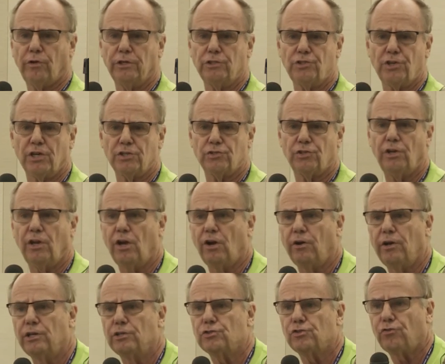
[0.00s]
congested
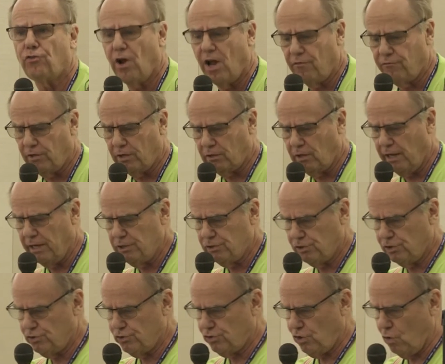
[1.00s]
areas, traffic
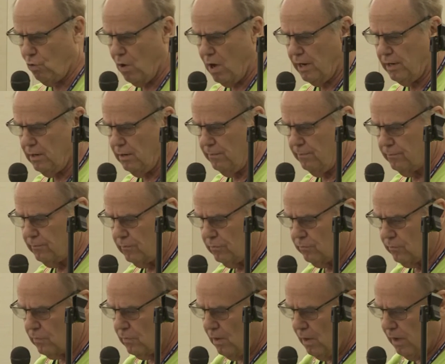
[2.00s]
lights, and so on.
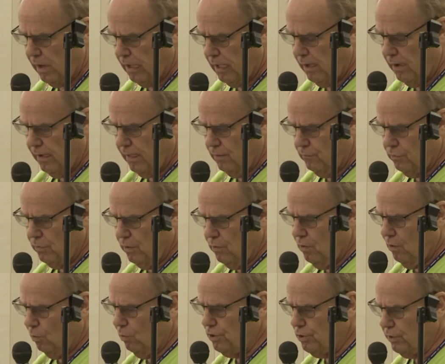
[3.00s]

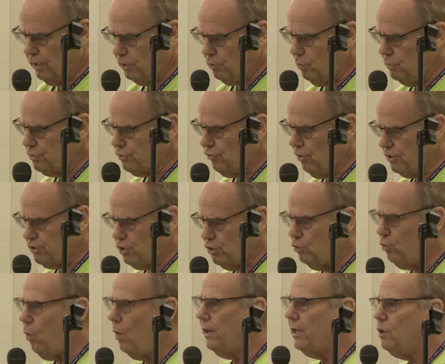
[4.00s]
When you get to instruction
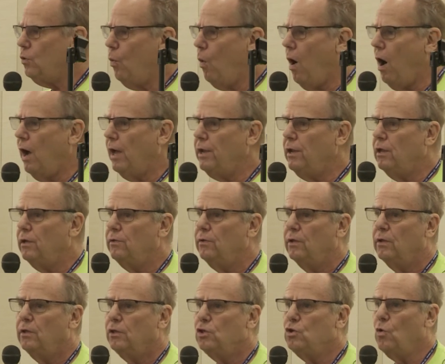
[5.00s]
21,
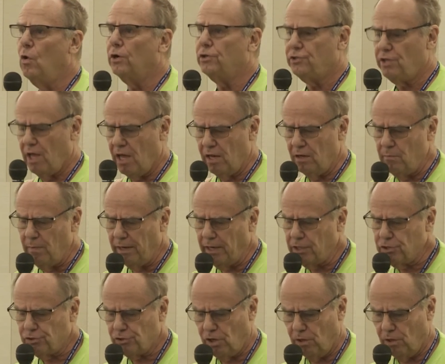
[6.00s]
you are 10 minutes